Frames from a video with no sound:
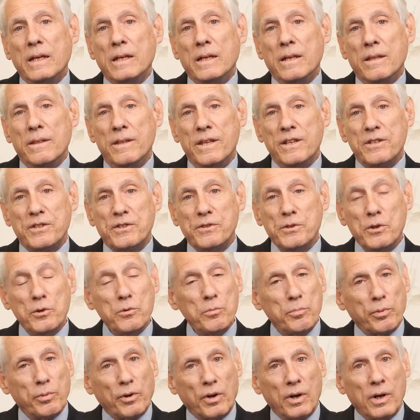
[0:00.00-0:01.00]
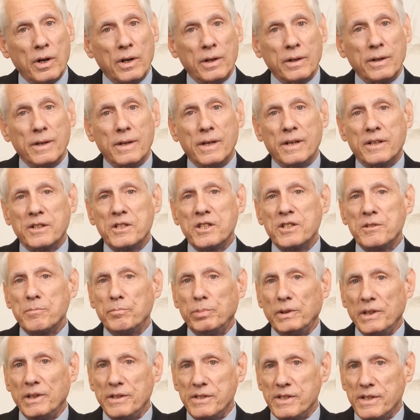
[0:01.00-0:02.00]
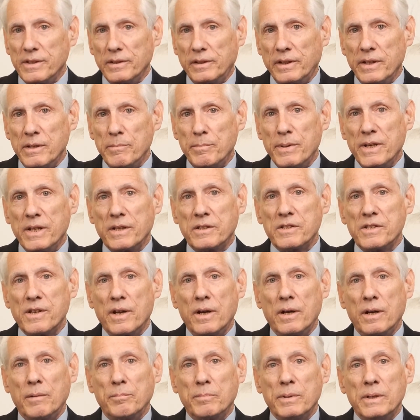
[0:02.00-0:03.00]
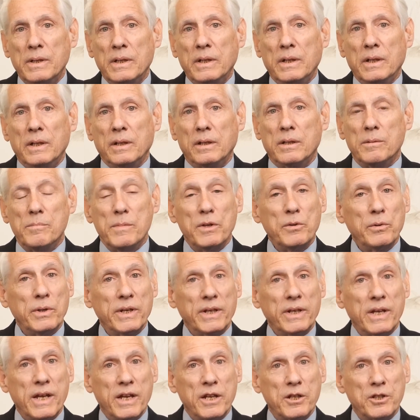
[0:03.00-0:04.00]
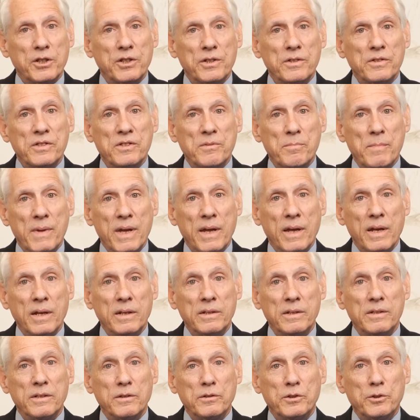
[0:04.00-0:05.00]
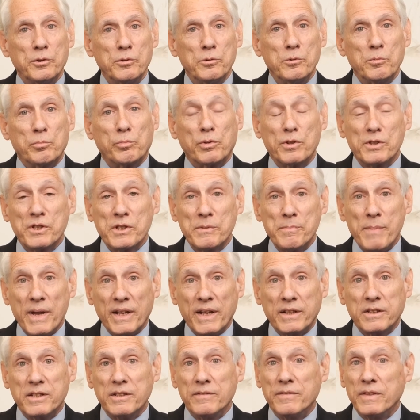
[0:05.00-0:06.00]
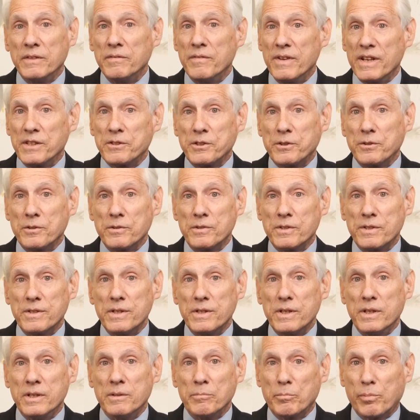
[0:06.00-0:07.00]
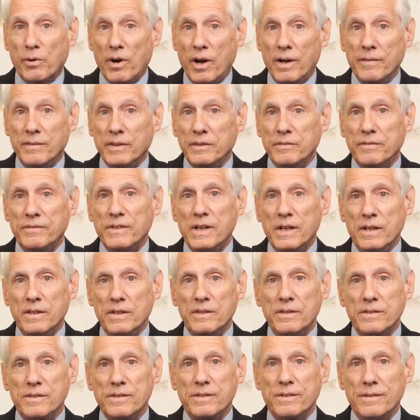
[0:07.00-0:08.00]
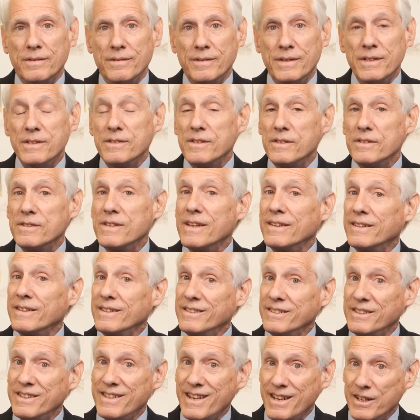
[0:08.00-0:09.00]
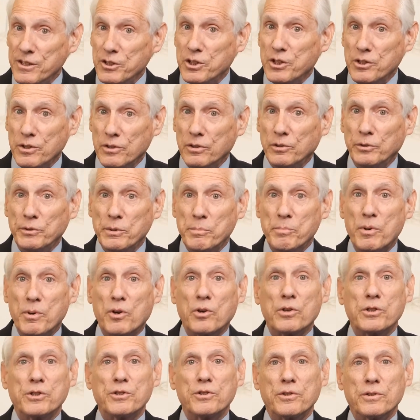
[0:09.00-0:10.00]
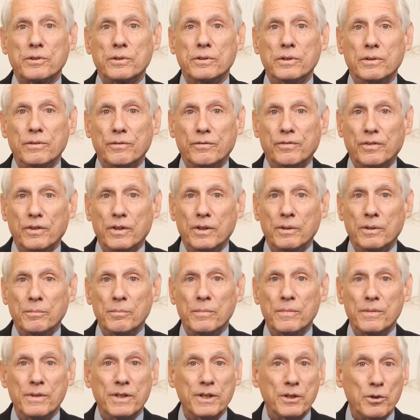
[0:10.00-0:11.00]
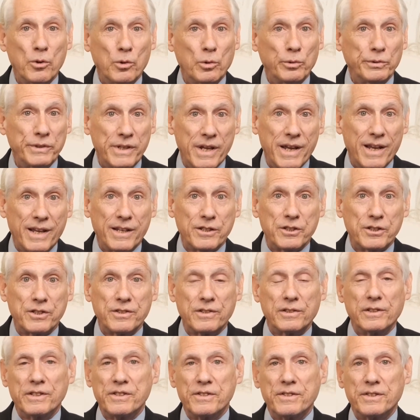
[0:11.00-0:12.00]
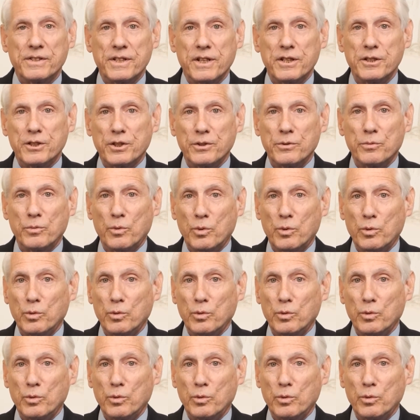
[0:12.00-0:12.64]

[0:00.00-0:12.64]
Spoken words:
this new prong explicitly picks up communications made to prospective investors in private funds. This is an intentional departure from the old cash solicitation.